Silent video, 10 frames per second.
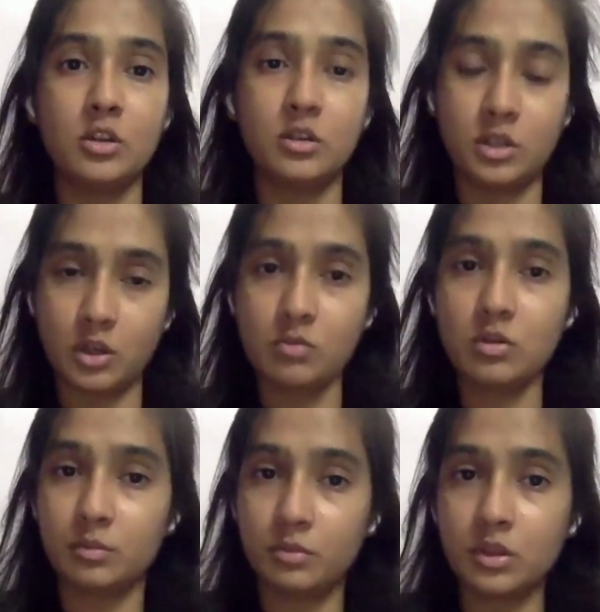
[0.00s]
Jellow
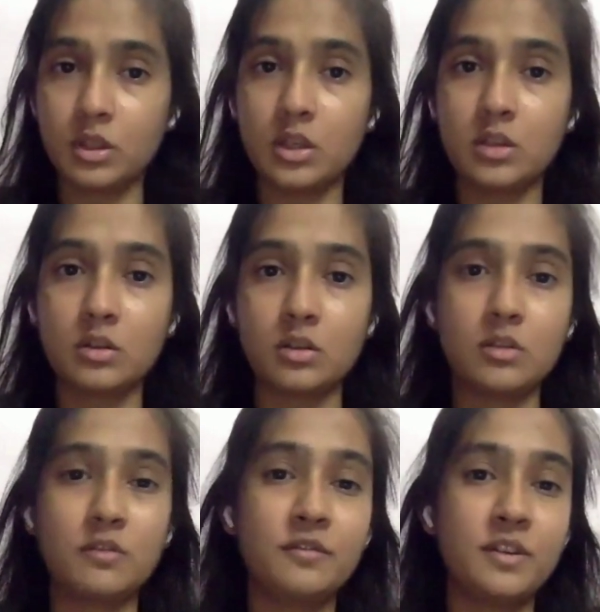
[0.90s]
Communicator is a
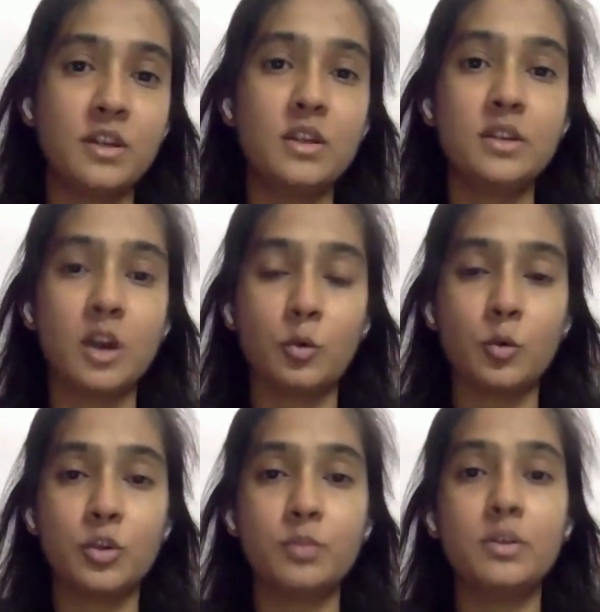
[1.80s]
freely
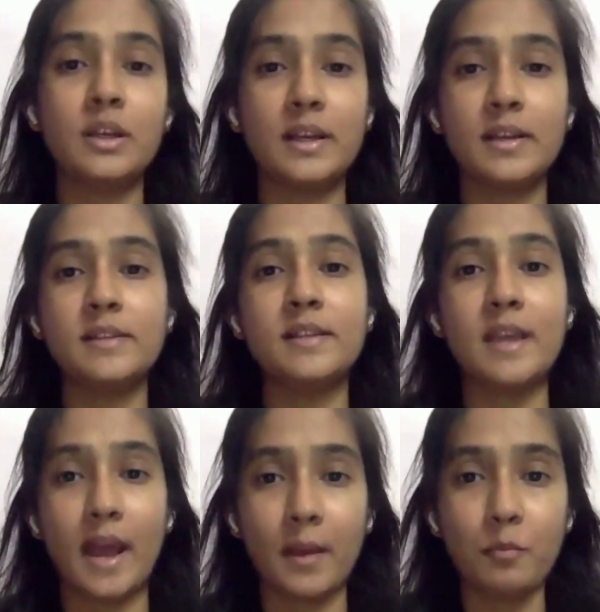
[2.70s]
downloadable AAC
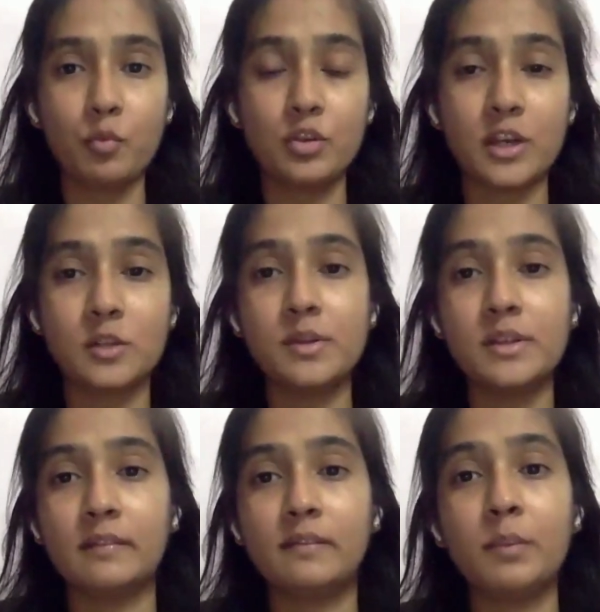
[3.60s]
app which has been
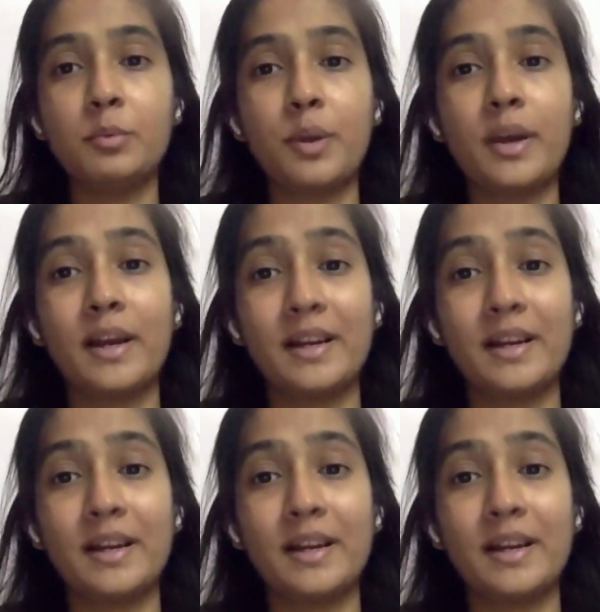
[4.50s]
developed by